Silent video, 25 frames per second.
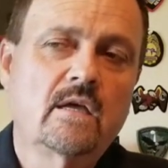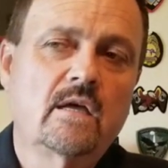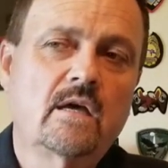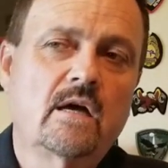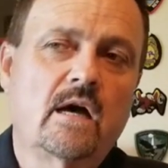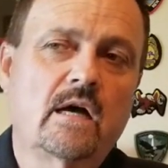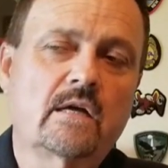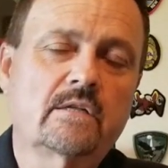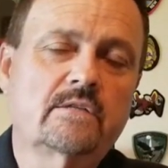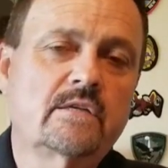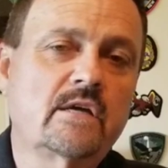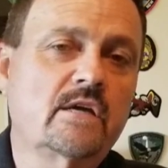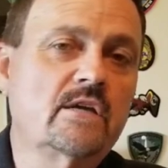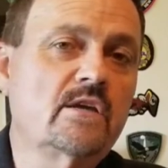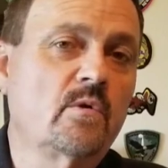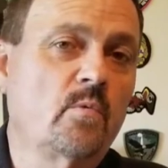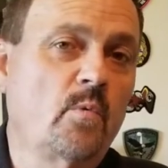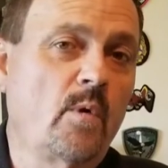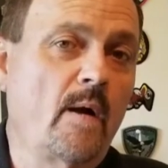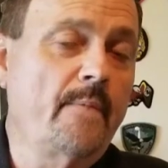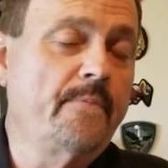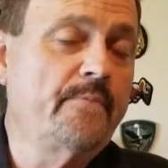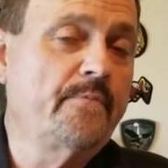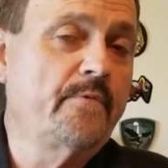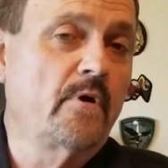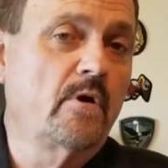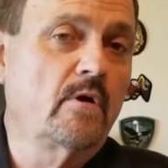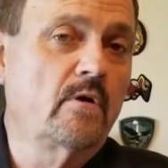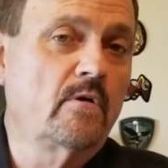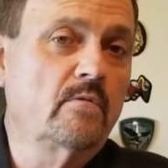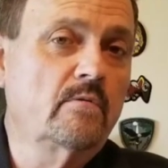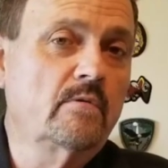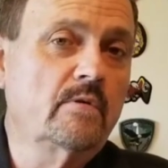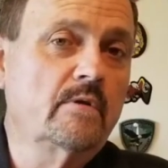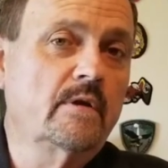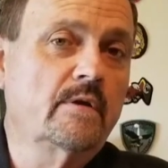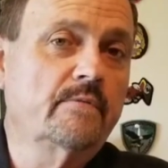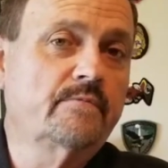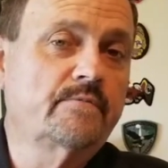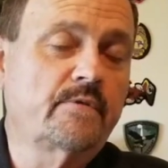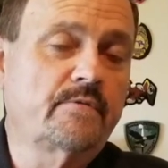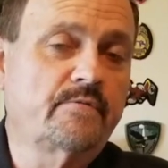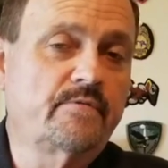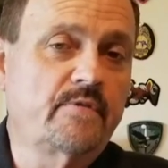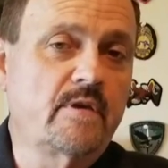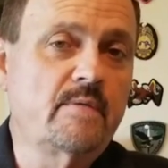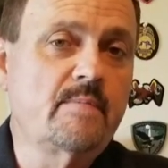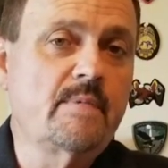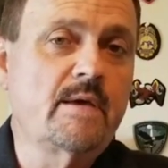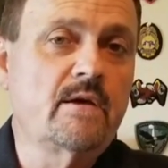I'll tell you what, though, if the
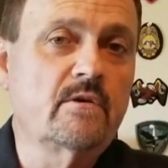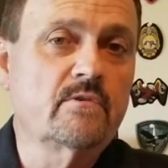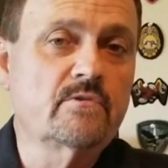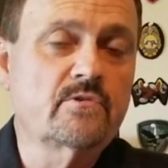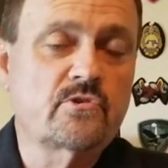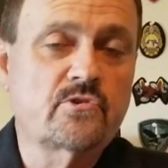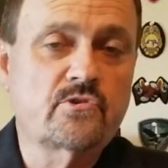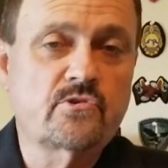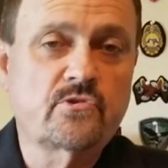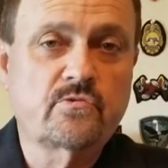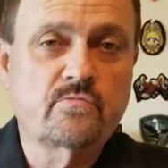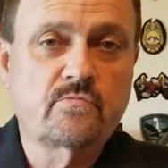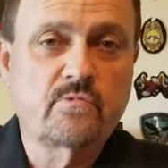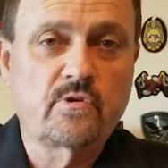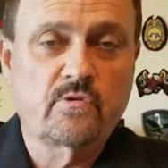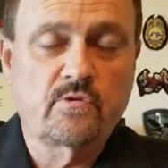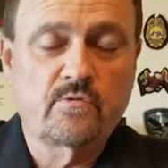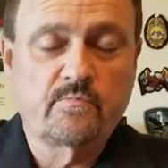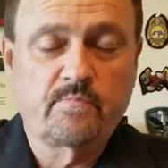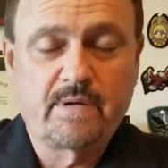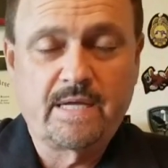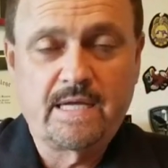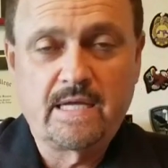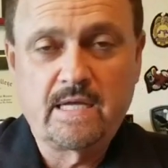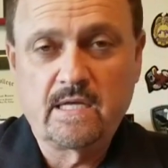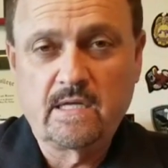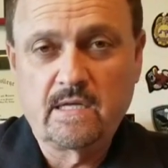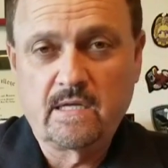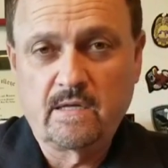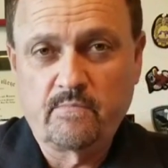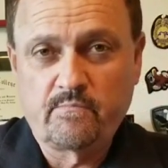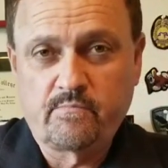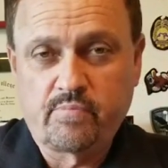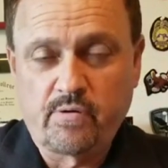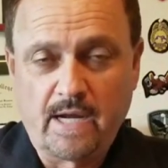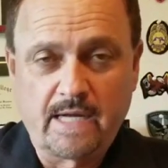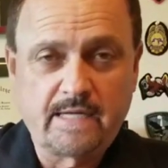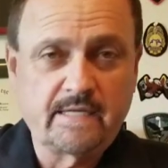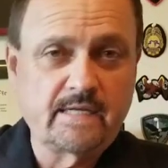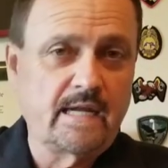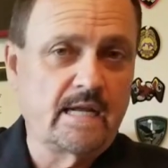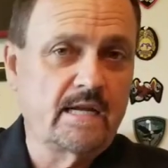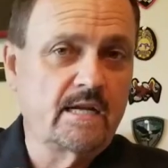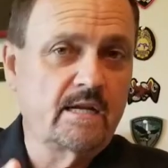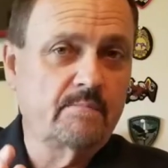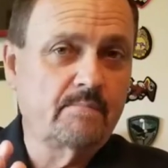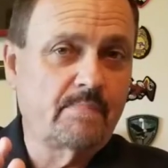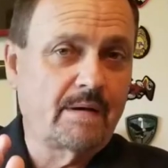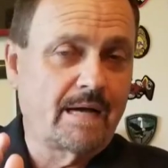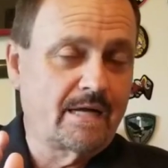females are, are being
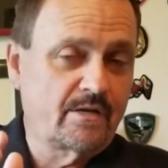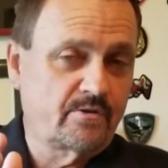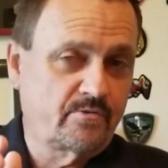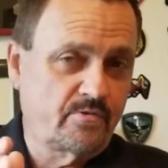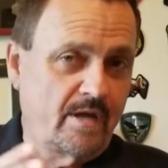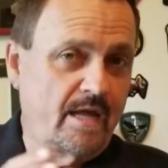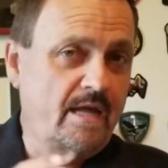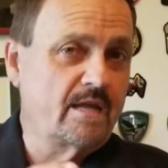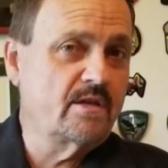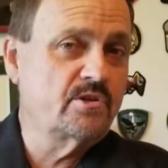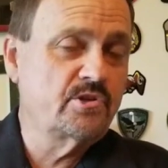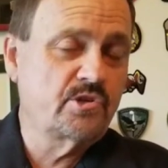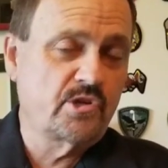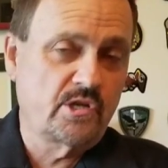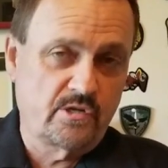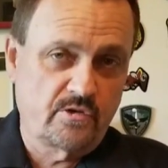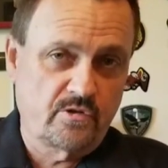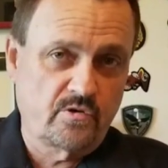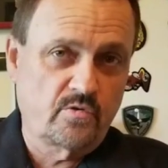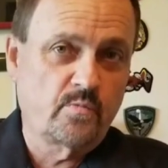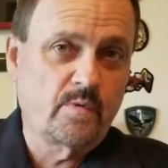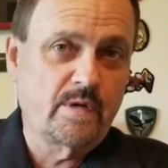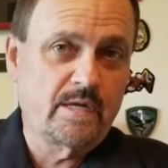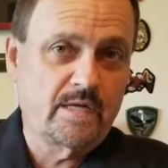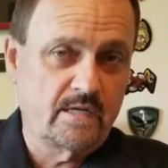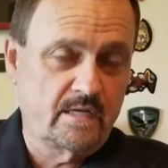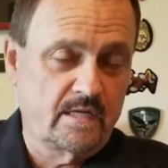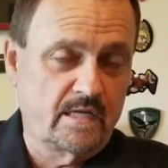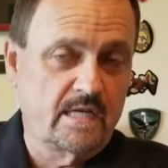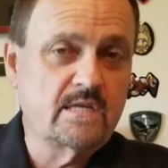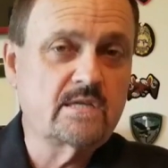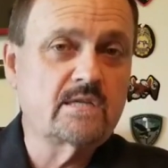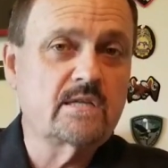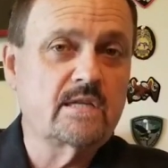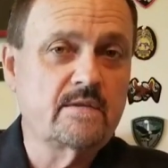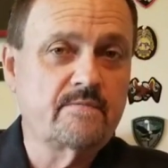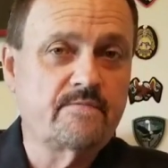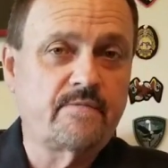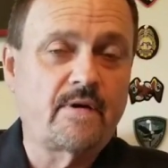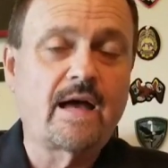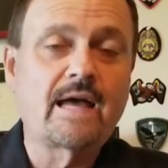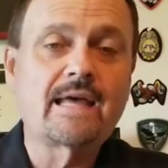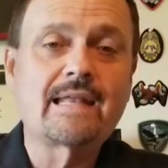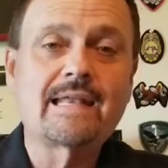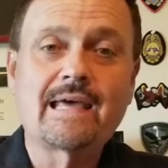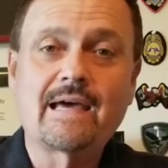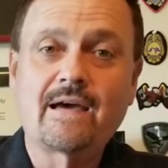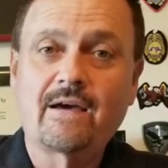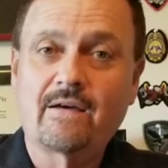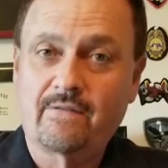impregnated by a transgender, we can easily
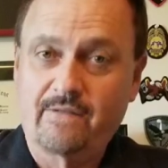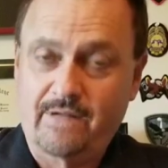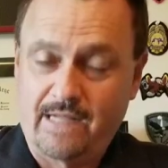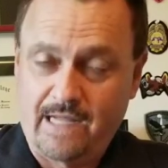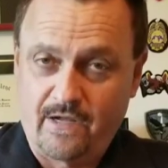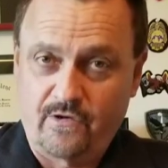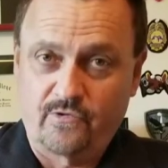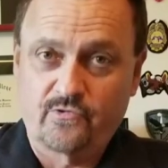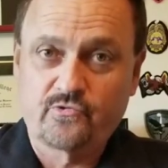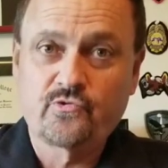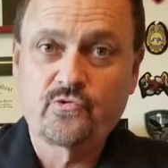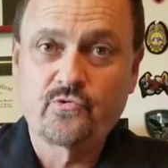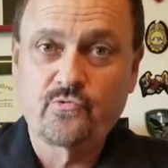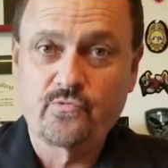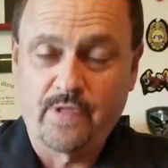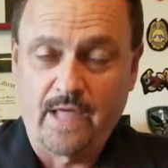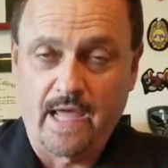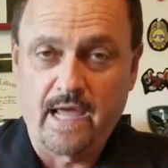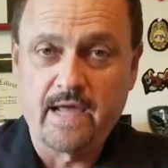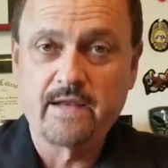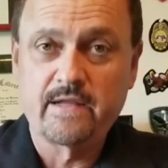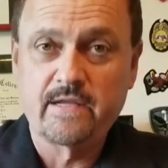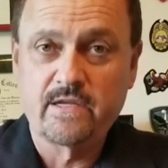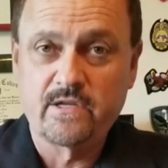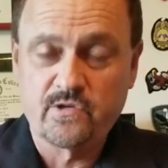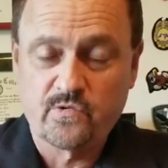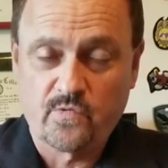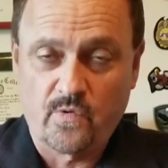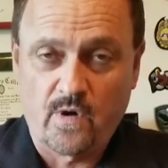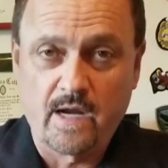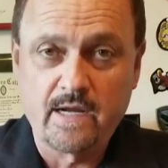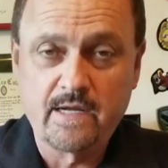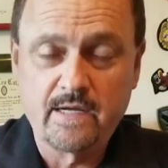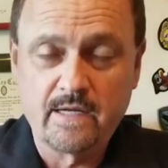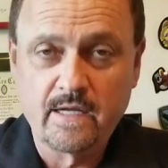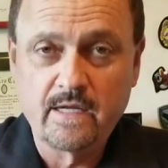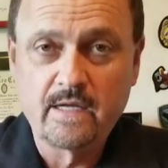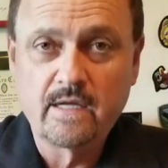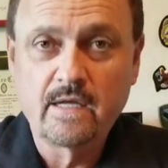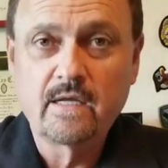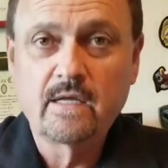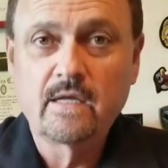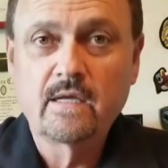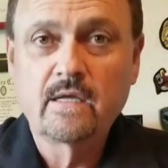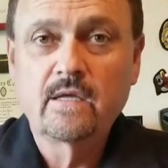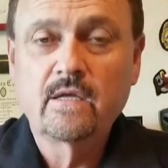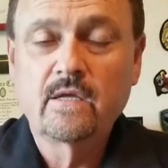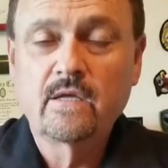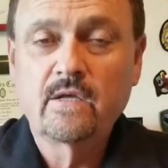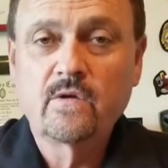find out how true that is, right?
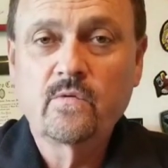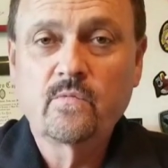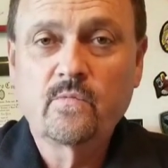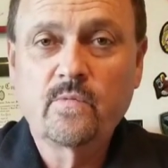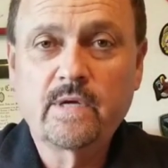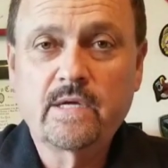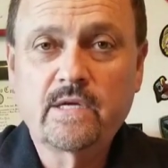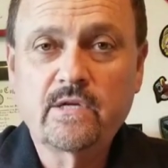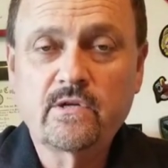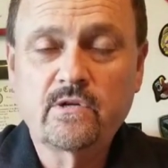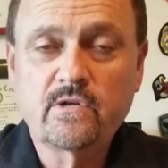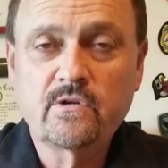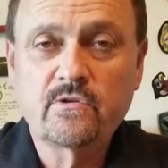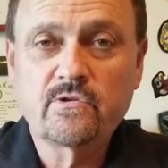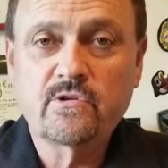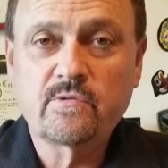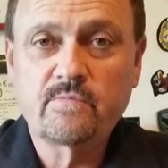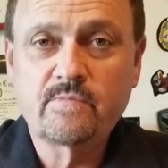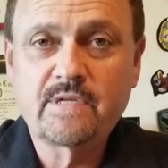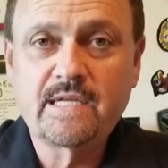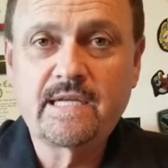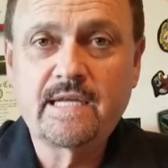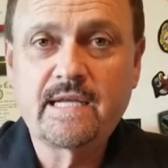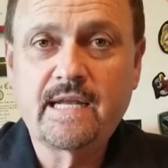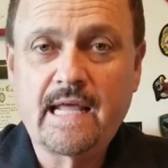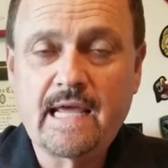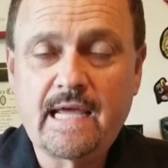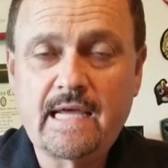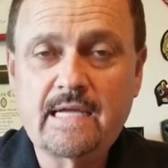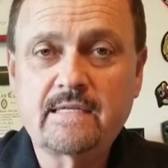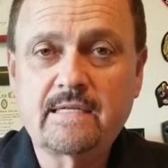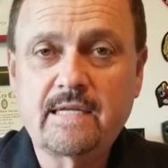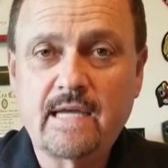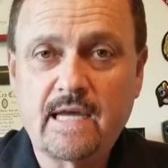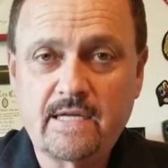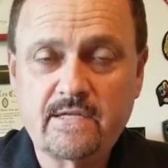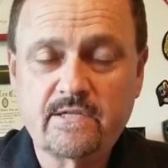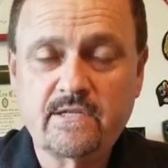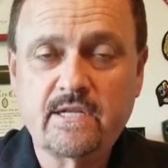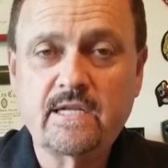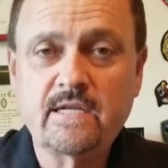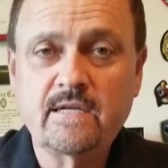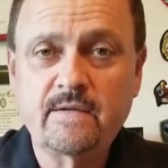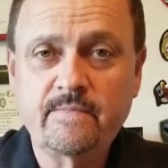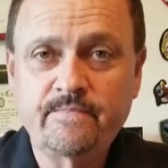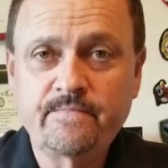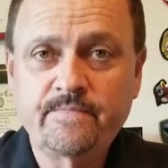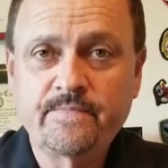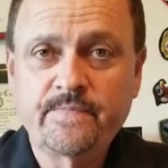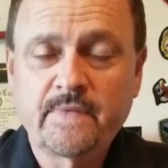We can do some D N A
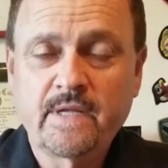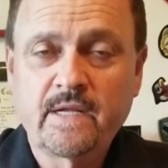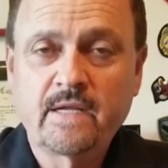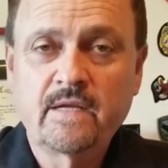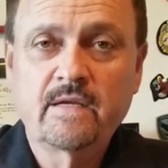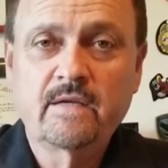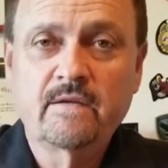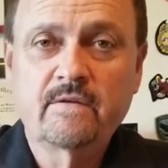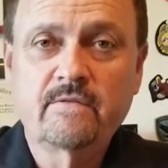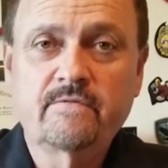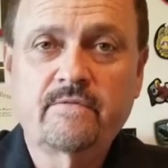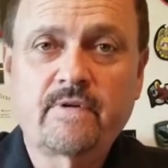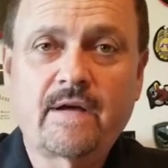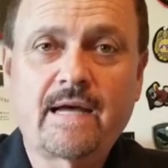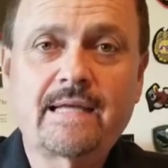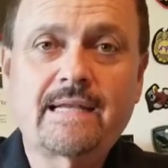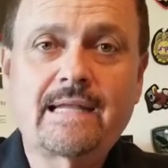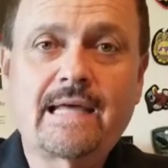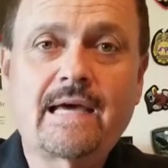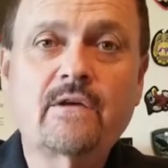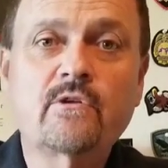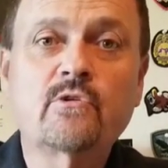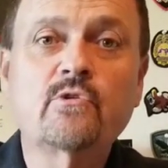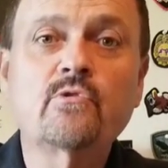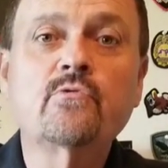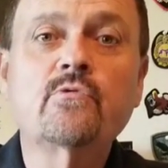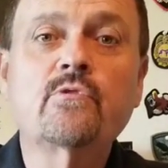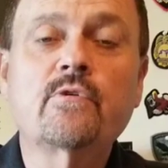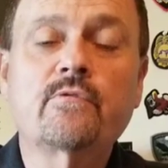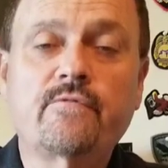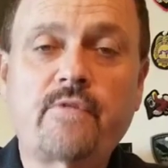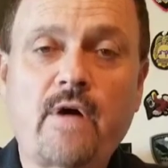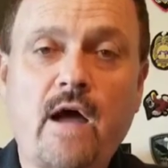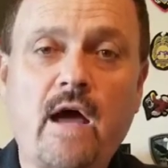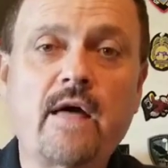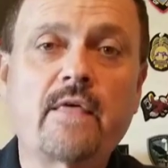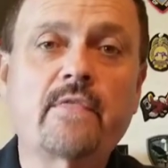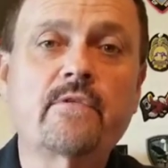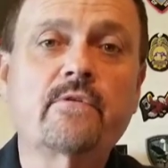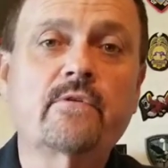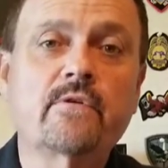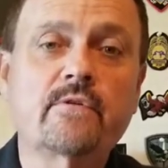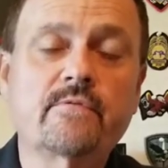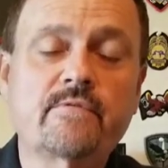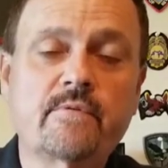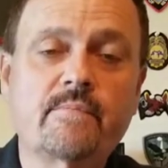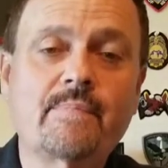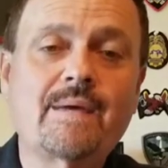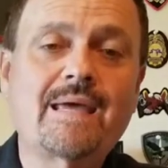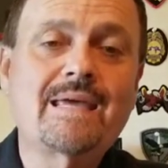testing, find out who the father
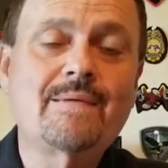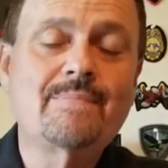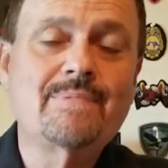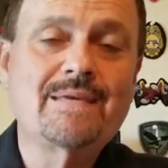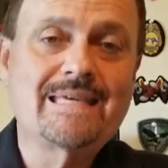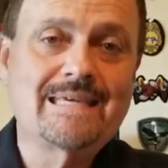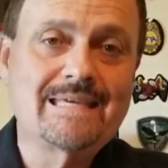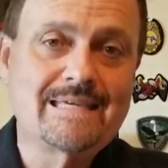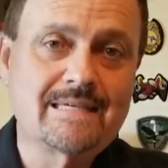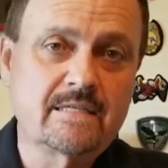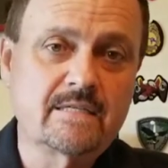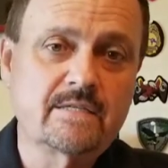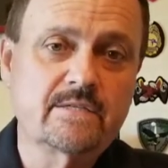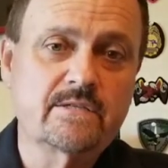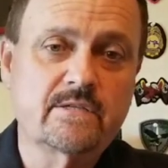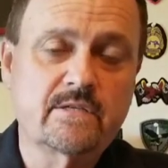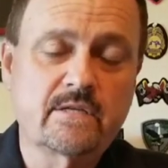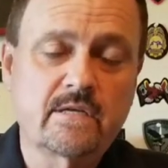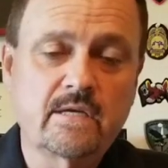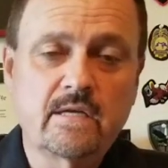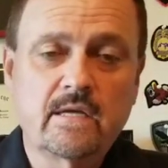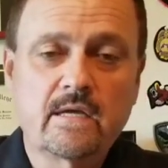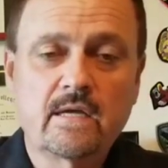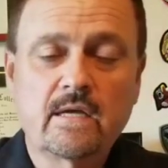of the baby is.